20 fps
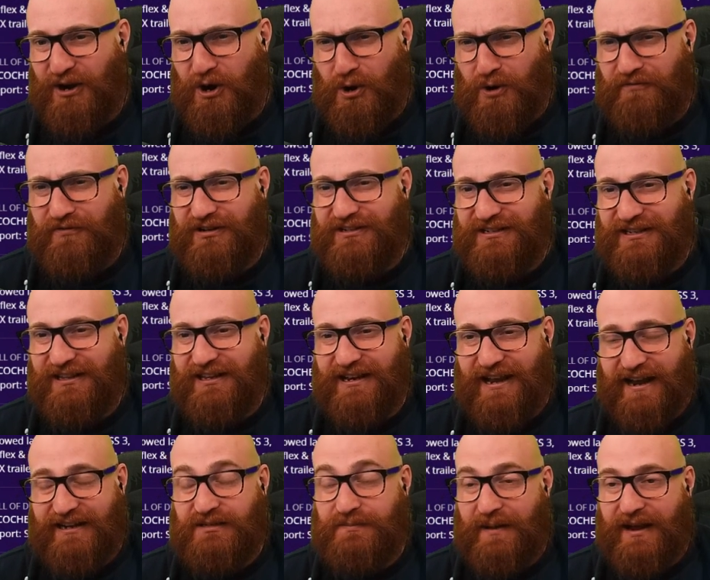over to the
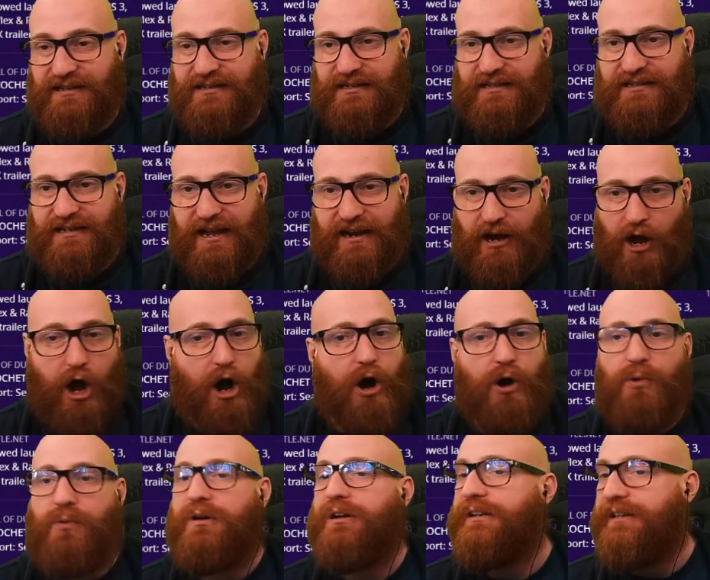next basic attack.
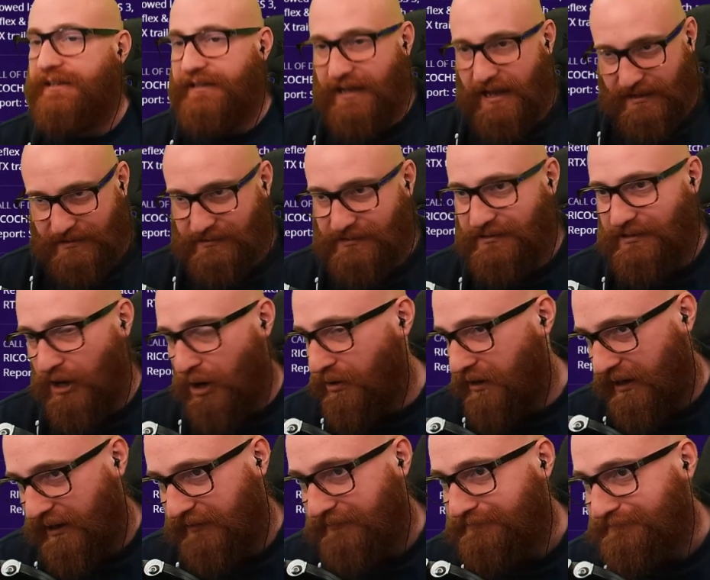Oh, yes. Okay.